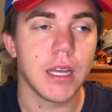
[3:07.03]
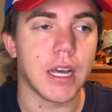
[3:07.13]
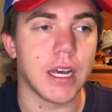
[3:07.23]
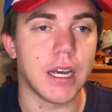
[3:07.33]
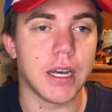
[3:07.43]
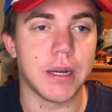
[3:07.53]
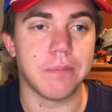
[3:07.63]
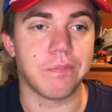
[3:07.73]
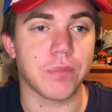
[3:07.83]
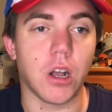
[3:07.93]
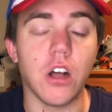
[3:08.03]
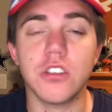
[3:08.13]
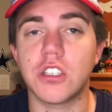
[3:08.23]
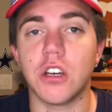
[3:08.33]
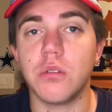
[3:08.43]
Um,
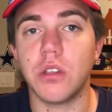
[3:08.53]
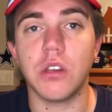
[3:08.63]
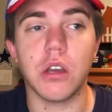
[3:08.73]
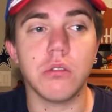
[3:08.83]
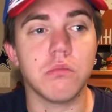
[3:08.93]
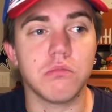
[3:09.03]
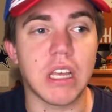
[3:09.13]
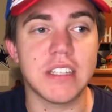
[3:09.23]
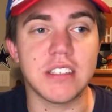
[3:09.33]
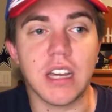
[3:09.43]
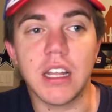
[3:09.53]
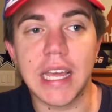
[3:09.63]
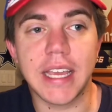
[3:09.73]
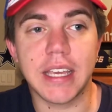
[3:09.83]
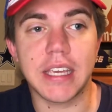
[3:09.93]
also, you know, it's not
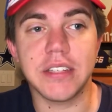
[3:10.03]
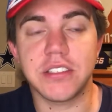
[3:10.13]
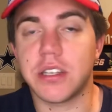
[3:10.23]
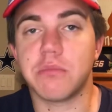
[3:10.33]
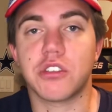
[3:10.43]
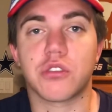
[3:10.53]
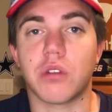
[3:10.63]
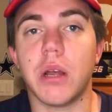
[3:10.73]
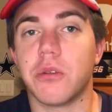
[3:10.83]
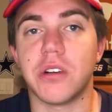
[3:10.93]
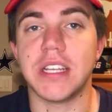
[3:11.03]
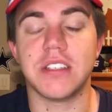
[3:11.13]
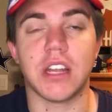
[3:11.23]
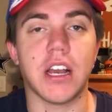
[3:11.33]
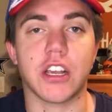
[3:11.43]
like he's some scrubber.
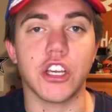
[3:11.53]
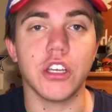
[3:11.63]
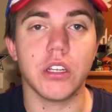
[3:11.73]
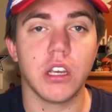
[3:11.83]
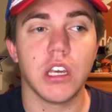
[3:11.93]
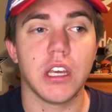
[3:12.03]
He's not good.